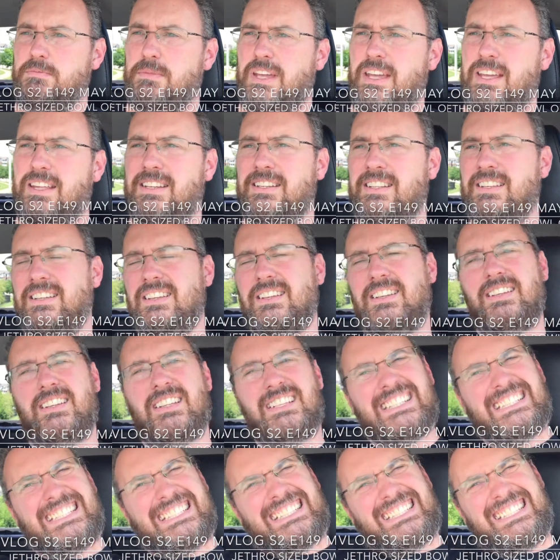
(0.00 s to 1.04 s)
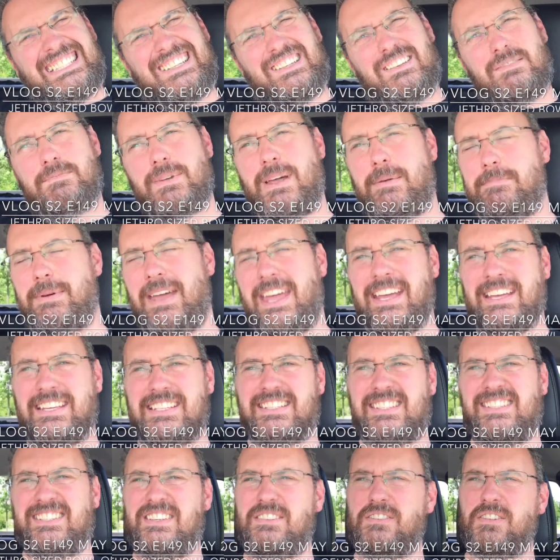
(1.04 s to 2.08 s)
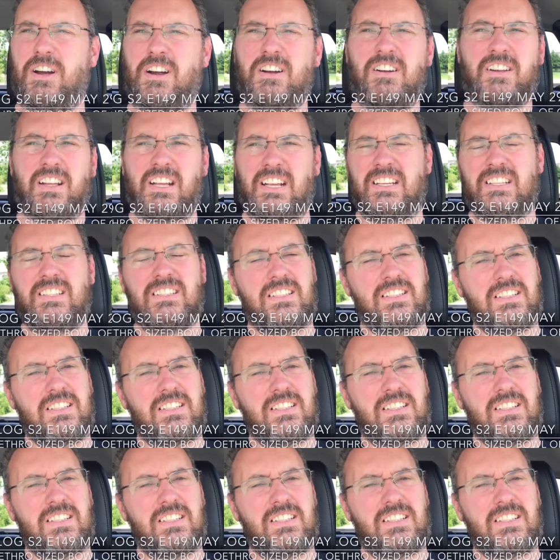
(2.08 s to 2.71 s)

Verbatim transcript: man, and my back is still hurting.